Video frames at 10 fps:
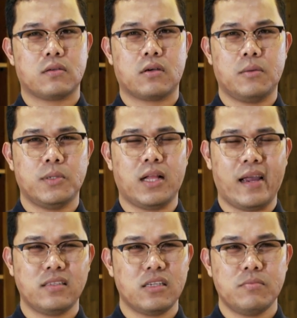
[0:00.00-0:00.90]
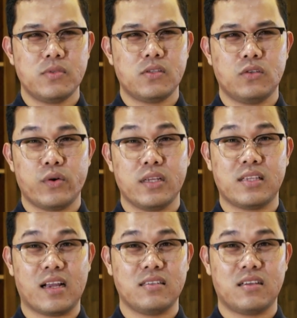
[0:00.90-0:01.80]
couple items during
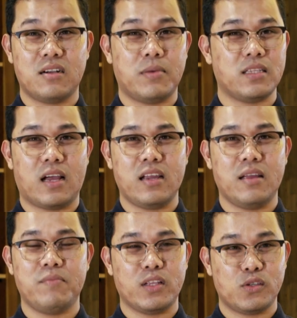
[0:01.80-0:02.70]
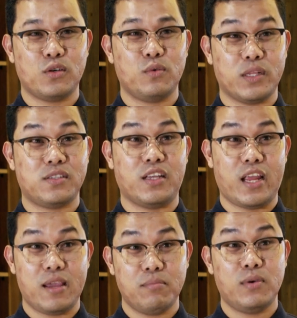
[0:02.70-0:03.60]
Sagansar, but I am not sure what's the
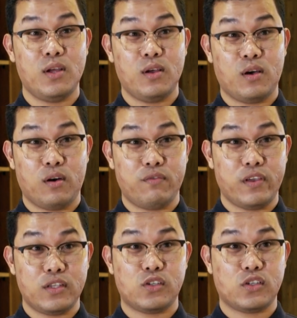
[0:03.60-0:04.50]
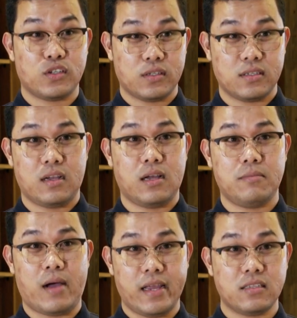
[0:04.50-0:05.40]
name of each
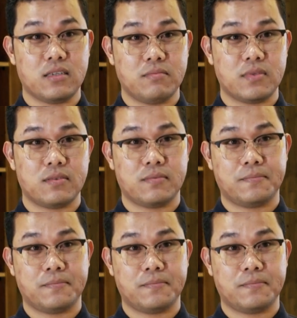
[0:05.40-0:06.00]
items.